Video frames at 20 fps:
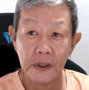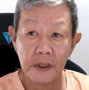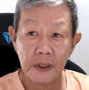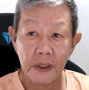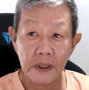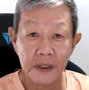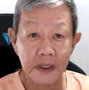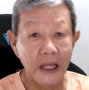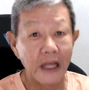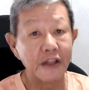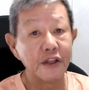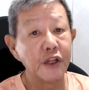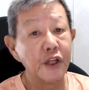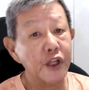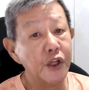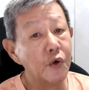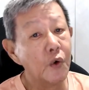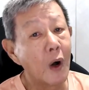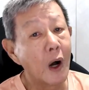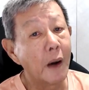that you
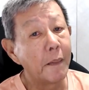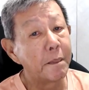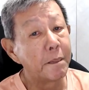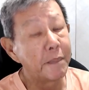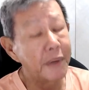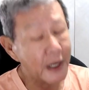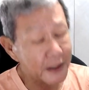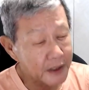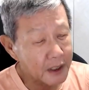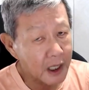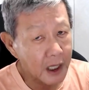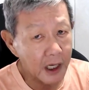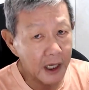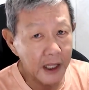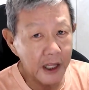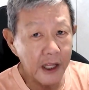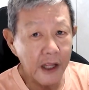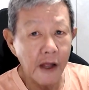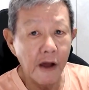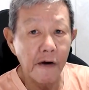are practically
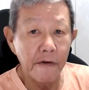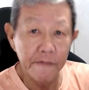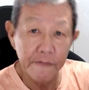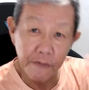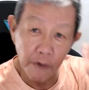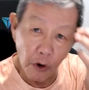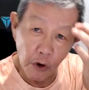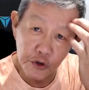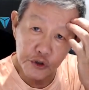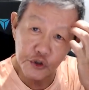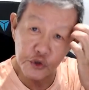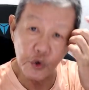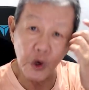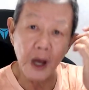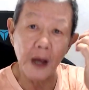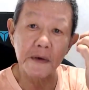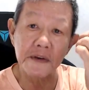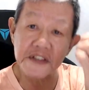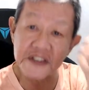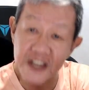forced to
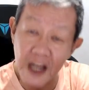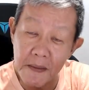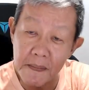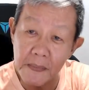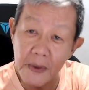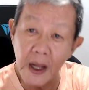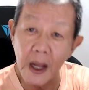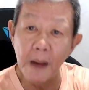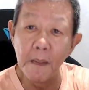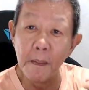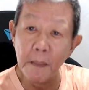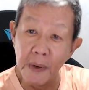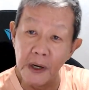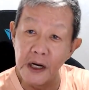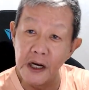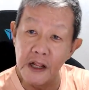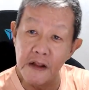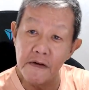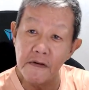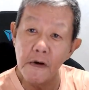accept and
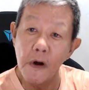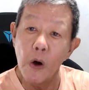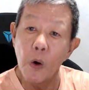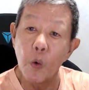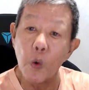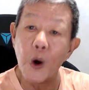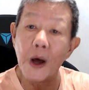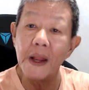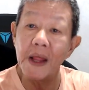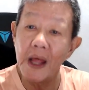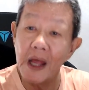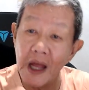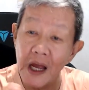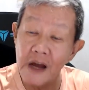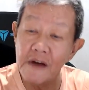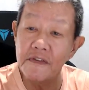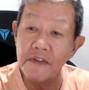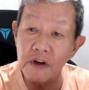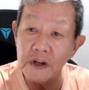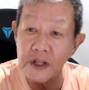believe
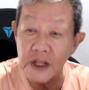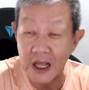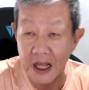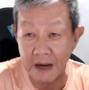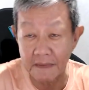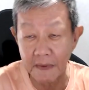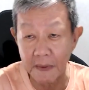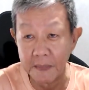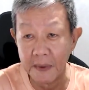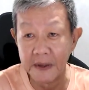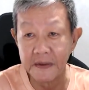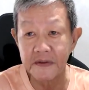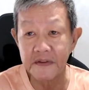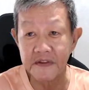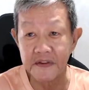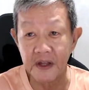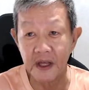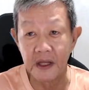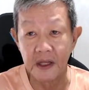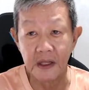whatever the government say.
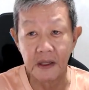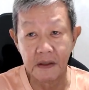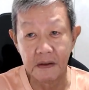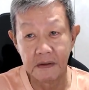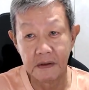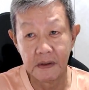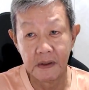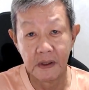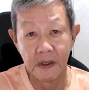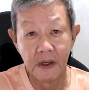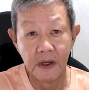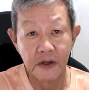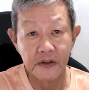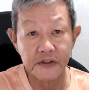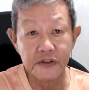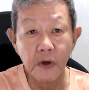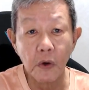So,